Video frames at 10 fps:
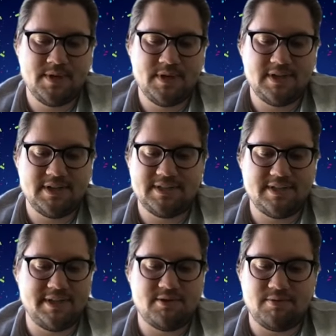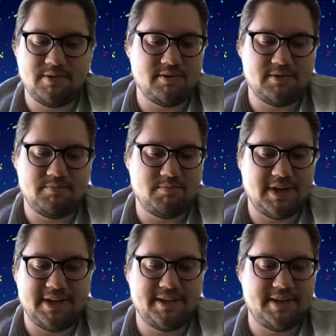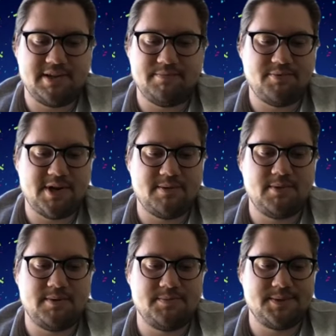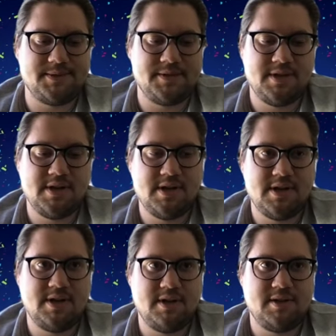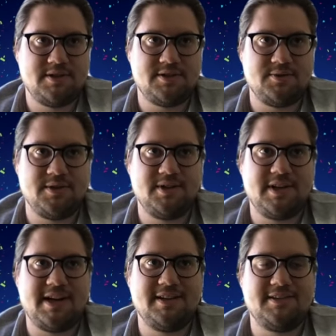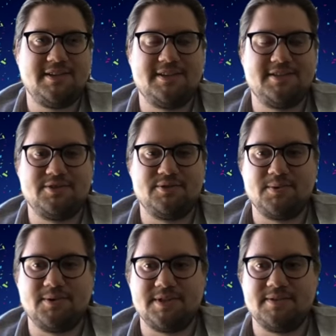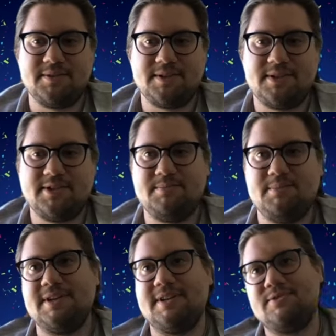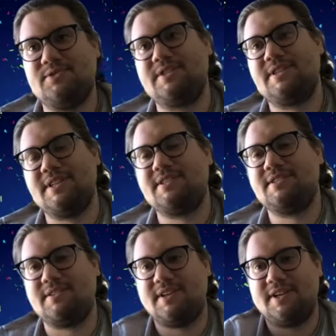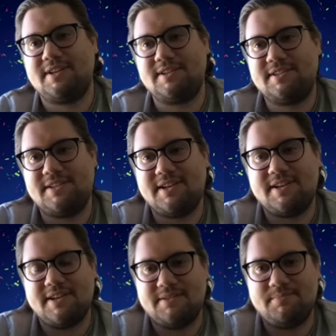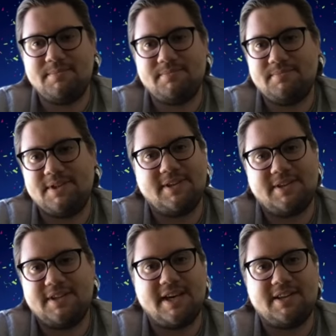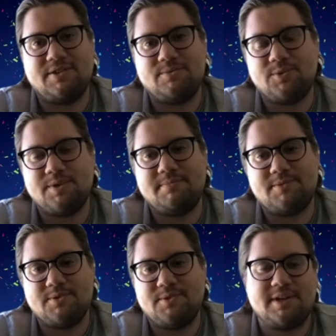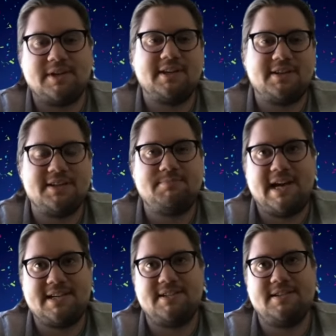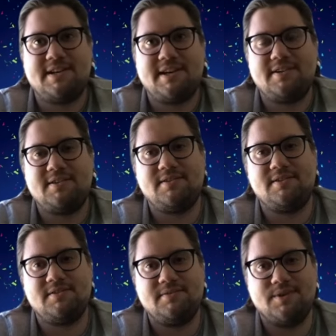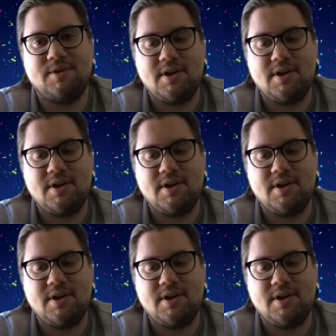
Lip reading: SQL, Python problems. So they're not like super difficult, but you just need to like sit and like get through them so you can at least pass the technical interview.